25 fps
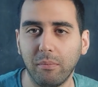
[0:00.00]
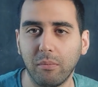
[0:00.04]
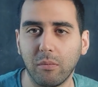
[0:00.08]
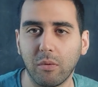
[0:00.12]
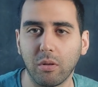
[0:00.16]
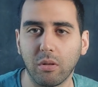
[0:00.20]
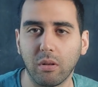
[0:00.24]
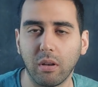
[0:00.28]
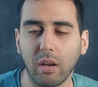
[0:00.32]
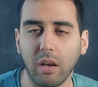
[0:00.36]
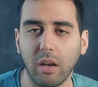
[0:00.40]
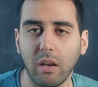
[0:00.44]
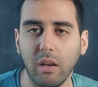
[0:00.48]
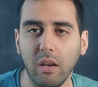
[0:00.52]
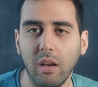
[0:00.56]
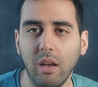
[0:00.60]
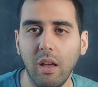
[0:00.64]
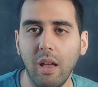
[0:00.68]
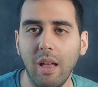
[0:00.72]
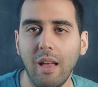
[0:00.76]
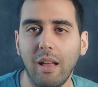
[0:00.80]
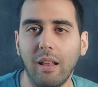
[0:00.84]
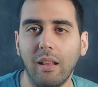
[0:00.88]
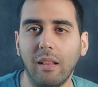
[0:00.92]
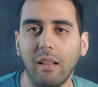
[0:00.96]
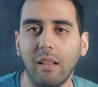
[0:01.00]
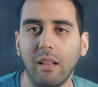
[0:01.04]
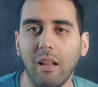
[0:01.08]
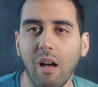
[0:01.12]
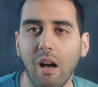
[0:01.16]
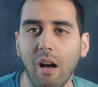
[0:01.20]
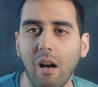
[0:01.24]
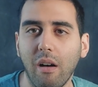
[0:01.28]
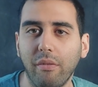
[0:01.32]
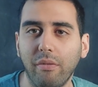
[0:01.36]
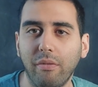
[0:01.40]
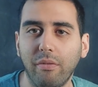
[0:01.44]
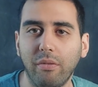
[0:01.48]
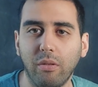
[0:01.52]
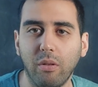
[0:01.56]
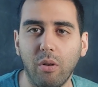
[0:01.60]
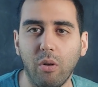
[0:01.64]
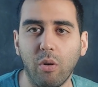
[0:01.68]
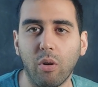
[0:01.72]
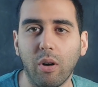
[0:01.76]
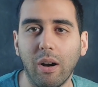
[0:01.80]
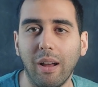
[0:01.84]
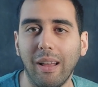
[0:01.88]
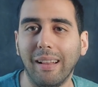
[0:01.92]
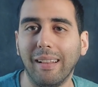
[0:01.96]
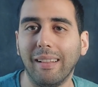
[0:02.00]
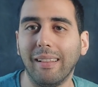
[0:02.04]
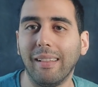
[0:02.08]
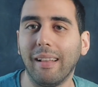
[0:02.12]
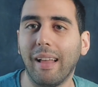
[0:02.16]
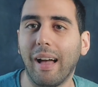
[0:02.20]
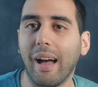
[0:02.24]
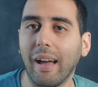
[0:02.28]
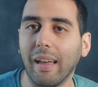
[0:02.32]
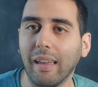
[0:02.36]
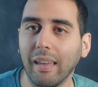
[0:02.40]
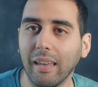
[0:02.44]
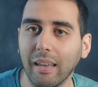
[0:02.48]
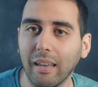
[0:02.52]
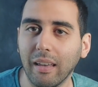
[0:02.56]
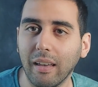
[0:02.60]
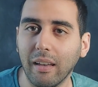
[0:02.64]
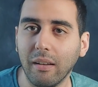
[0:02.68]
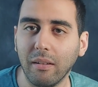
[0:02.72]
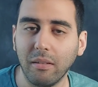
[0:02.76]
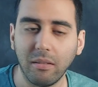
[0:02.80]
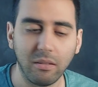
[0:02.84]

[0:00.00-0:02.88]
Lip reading: Okay, love or like.